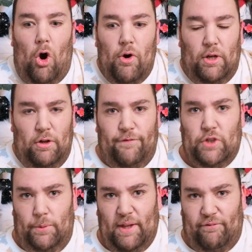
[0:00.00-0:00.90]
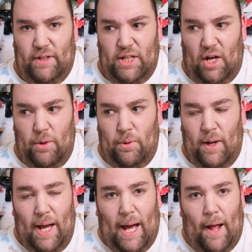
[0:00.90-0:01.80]
I love doing that video,
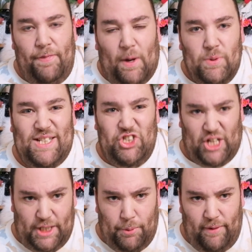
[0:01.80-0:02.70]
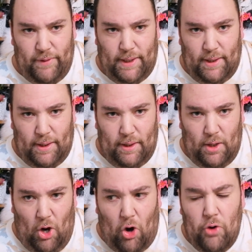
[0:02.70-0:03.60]
and that was in January.
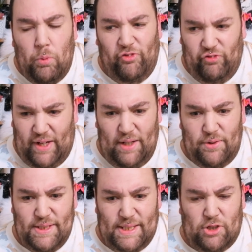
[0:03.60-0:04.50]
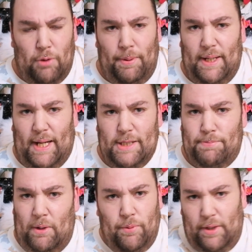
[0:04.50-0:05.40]
I realized this a couple of days
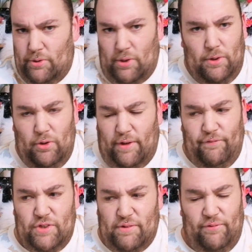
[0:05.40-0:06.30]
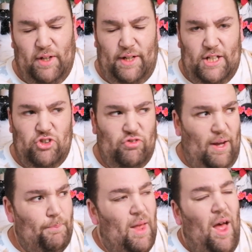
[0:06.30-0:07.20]
back when I was like looking for something on
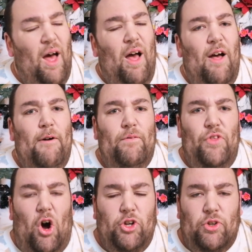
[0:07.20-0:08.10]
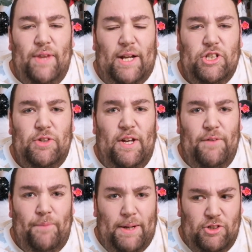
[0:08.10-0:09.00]
Instagram. I've done that
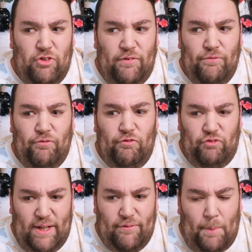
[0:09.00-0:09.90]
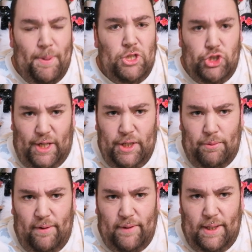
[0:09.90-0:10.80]
bedroom revamp in
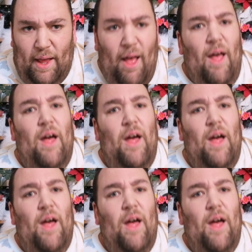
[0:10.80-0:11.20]
January.